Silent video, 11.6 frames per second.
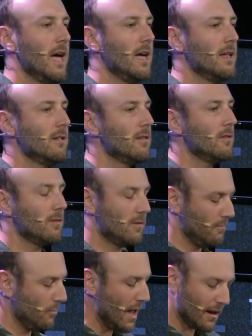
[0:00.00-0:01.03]

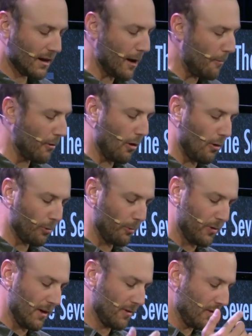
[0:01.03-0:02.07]
And we had a couple
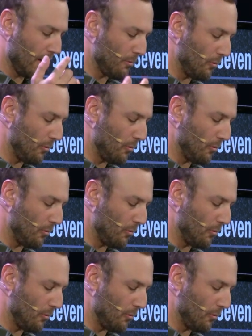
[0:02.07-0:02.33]
goals with this.